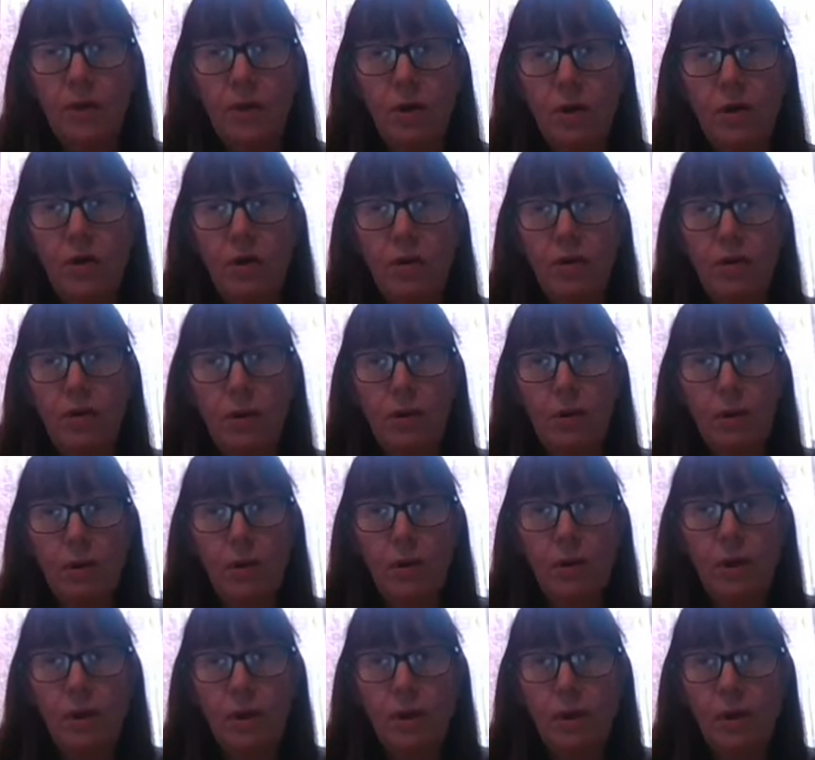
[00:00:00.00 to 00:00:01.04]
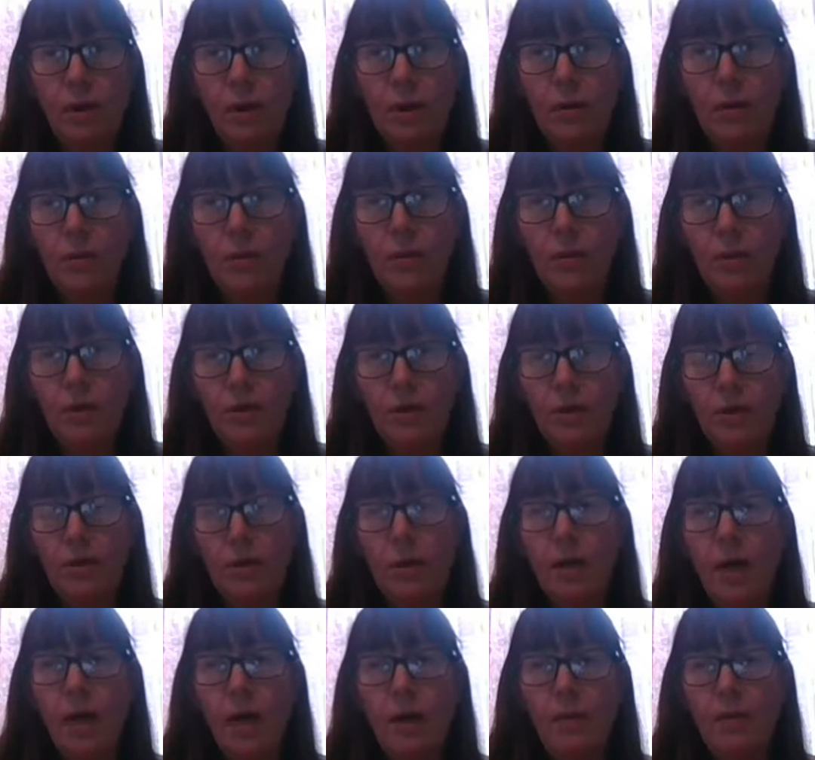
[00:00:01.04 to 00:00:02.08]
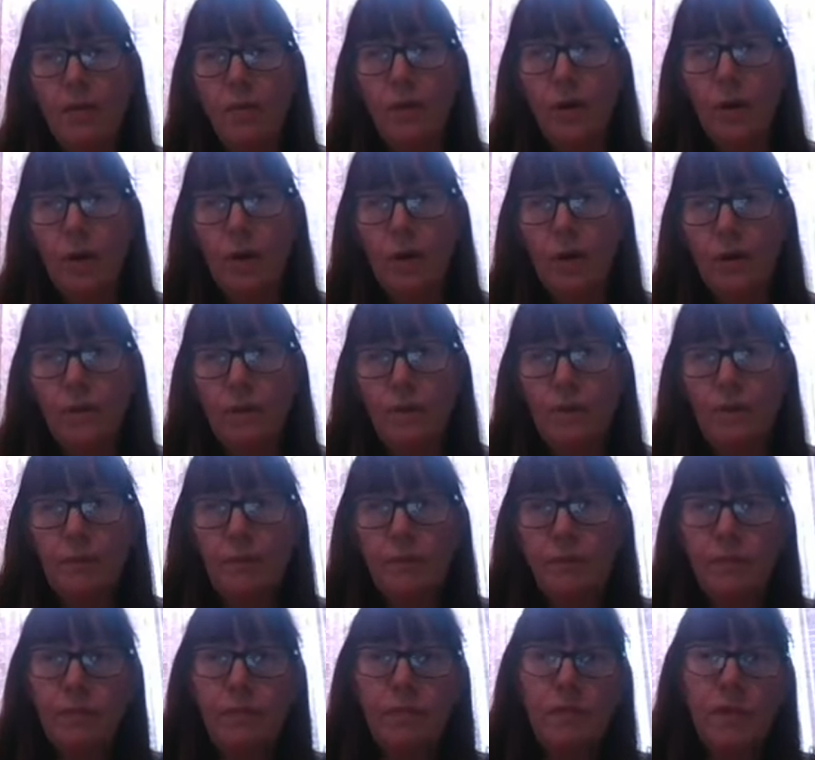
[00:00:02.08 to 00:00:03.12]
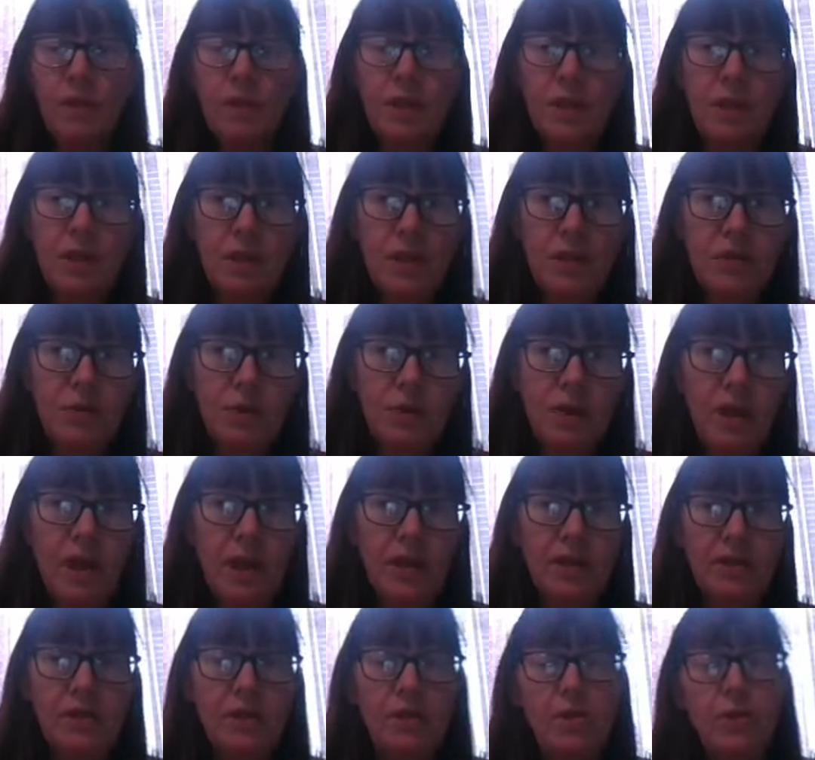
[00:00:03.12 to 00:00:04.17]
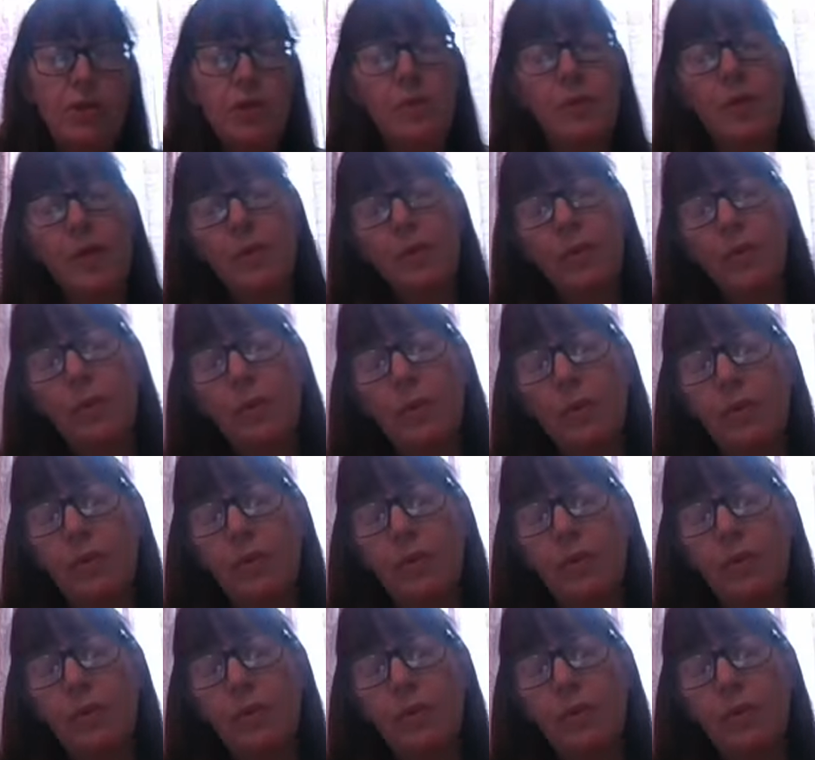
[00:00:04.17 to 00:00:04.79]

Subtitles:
earth, it was a time where the Israelites, the Jewish people, were